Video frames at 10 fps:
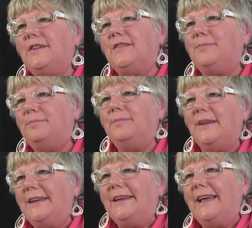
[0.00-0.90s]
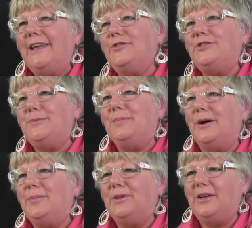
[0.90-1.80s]
his energy
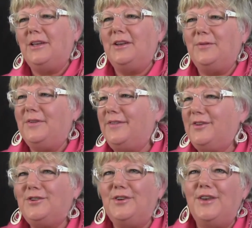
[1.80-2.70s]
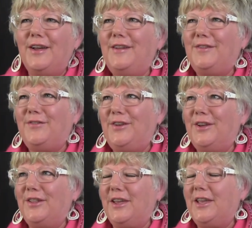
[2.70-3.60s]
bubbling, and it was such a nice
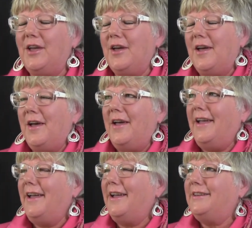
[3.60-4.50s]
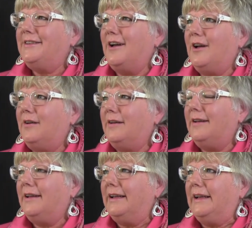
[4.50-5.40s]
feeling. And I
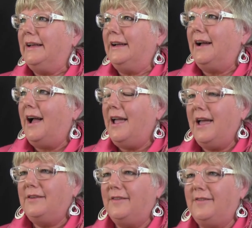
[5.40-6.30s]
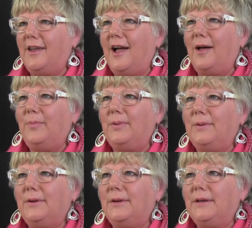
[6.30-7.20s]
had to stop
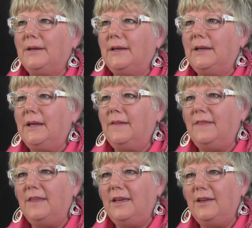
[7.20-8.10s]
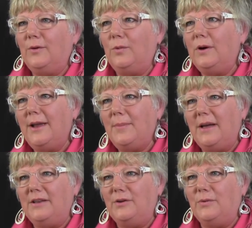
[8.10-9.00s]
and think, what am
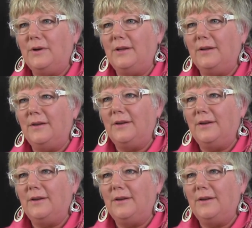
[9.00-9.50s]
I doing?